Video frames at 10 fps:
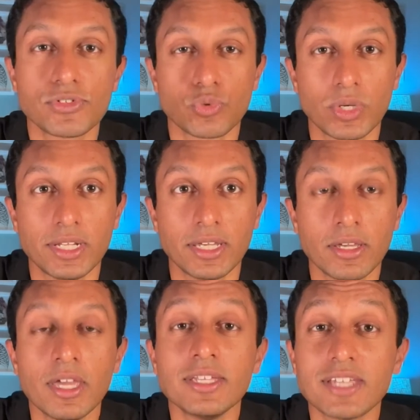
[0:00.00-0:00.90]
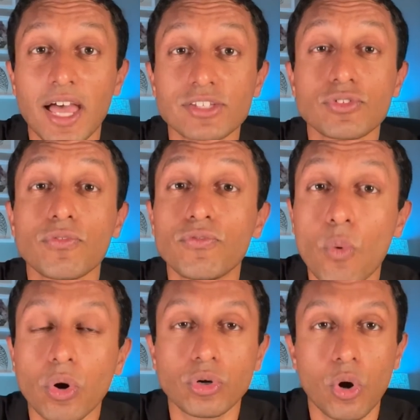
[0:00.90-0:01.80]
screening test
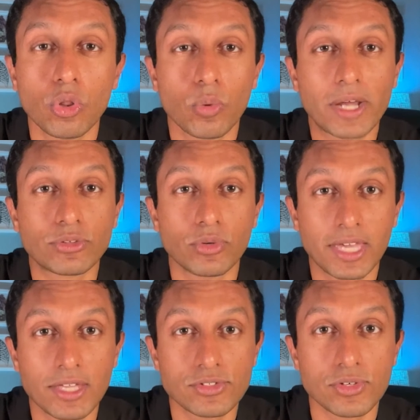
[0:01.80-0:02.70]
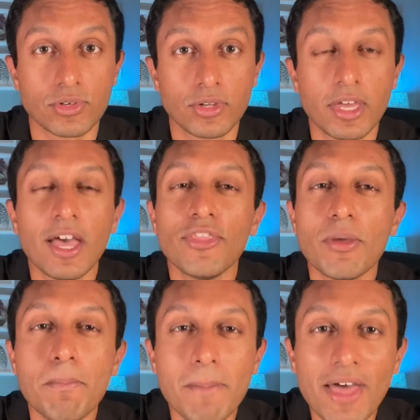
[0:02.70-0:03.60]
for colorectal cancer. The
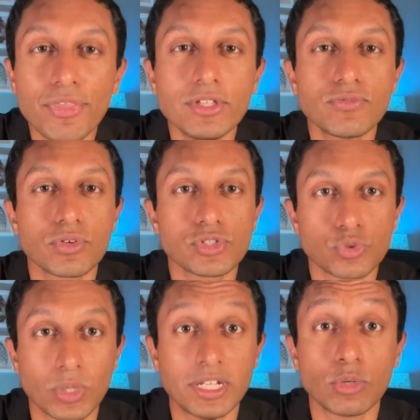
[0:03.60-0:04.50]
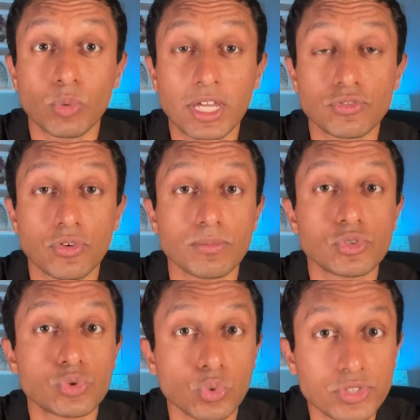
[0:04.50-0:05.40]
methods for screening range from
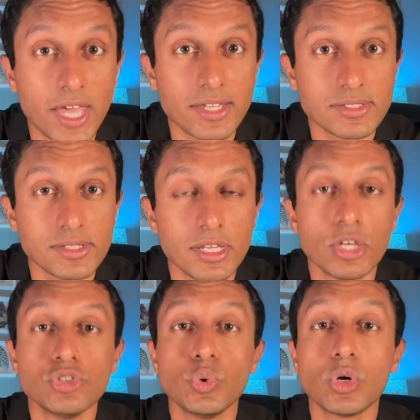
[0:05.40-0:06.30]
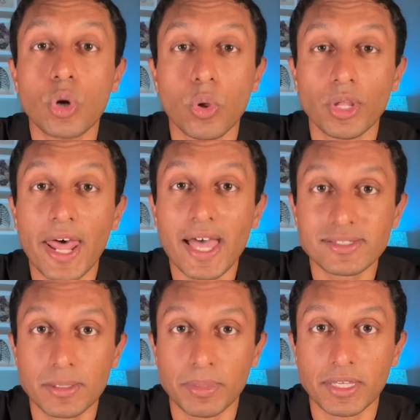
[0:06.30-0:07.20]
stool tests to a
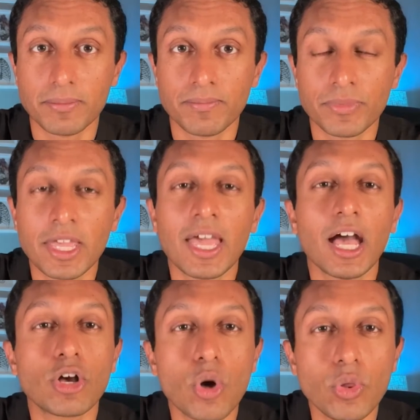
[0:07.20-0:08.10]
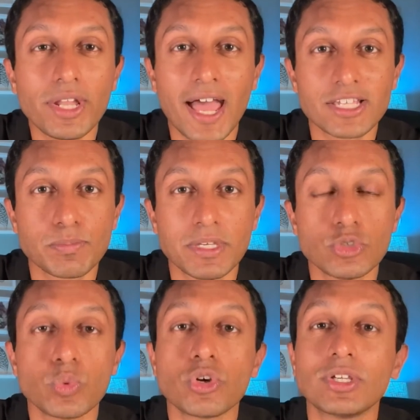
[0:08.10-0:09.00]
colonoscopy. A colonoscopy is
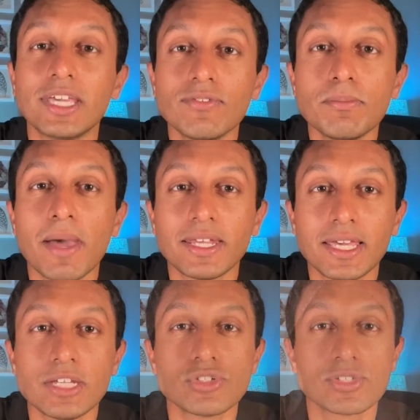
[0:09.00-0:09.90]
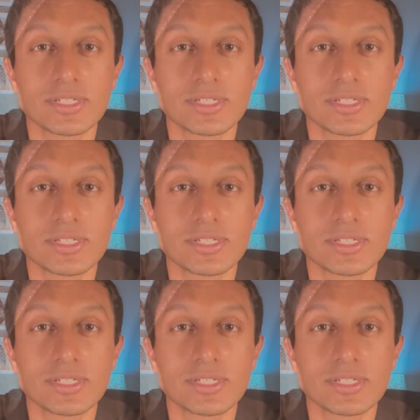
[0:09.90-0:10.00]
when you're given medications to